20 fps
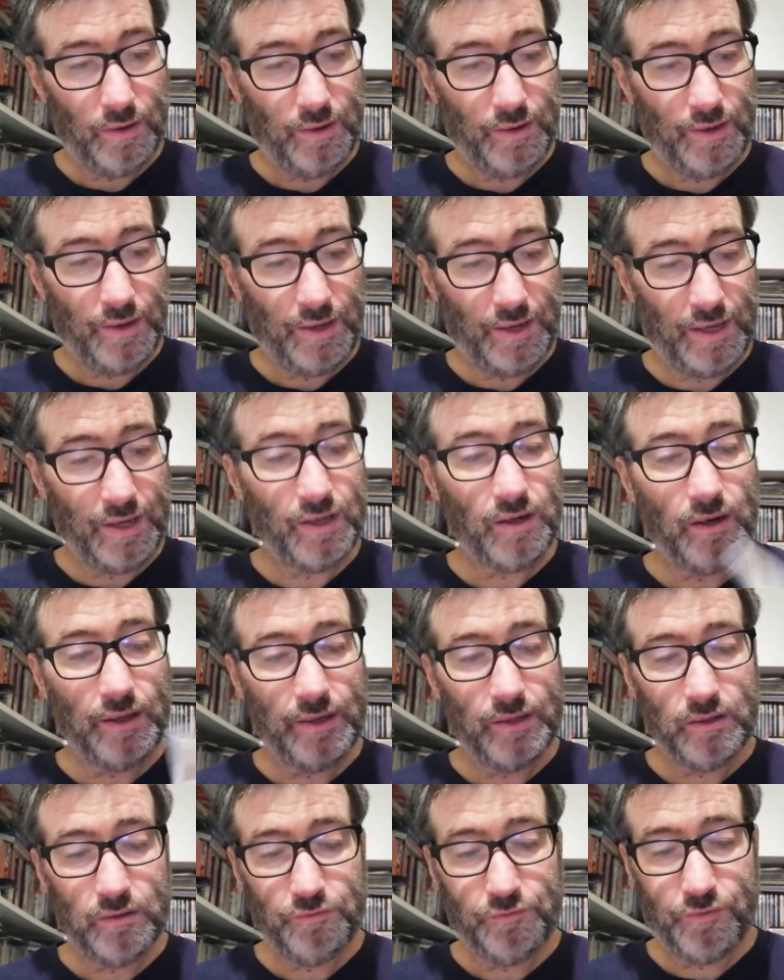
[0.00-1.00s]
uh,
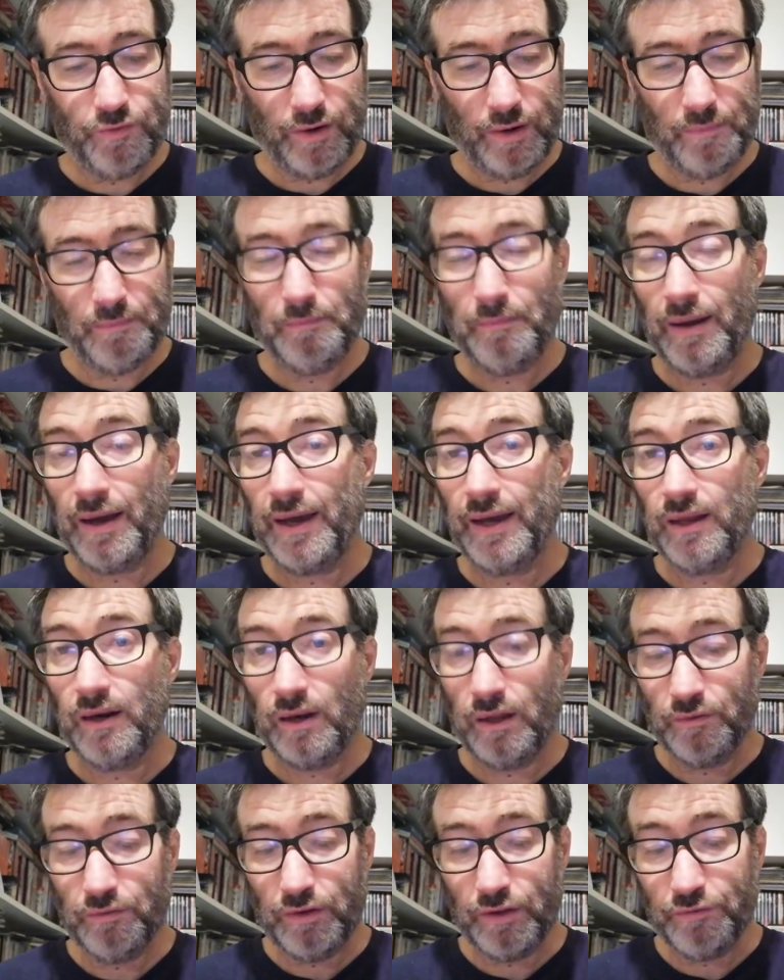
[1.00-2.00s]
England from my
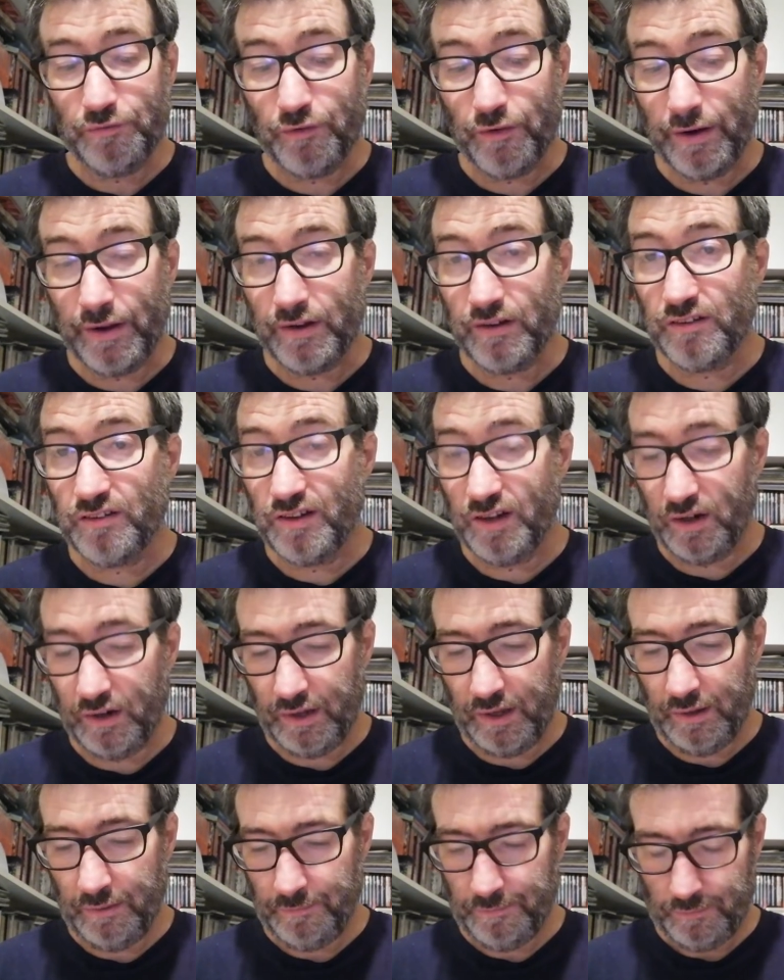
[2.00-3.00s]
lovely friend
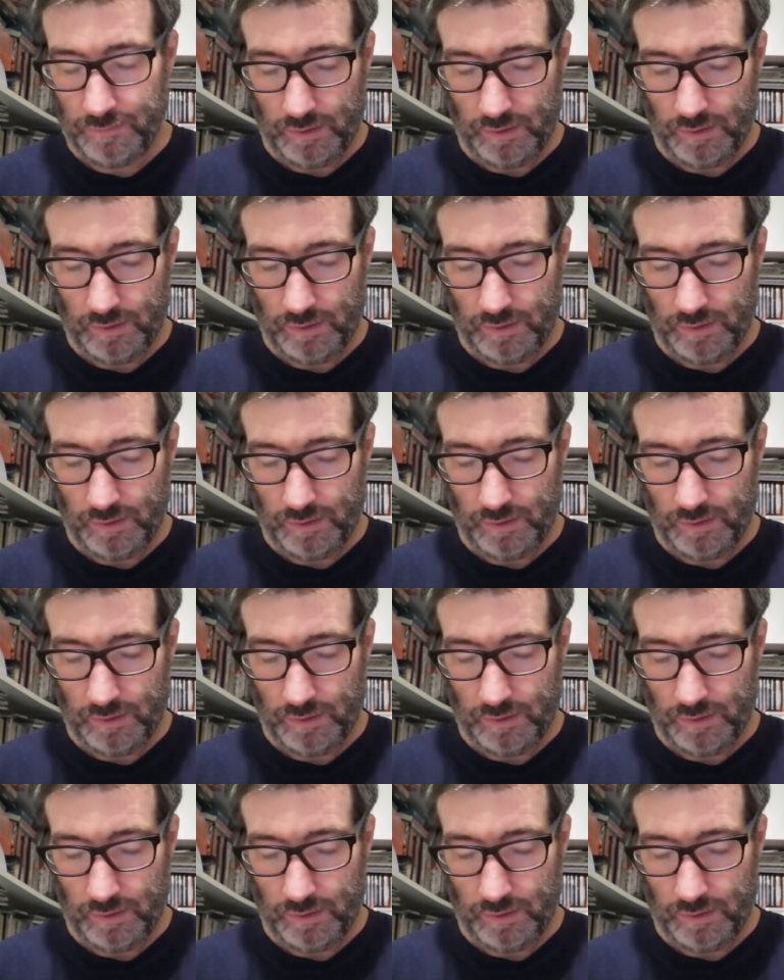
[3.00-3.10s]
Jilly.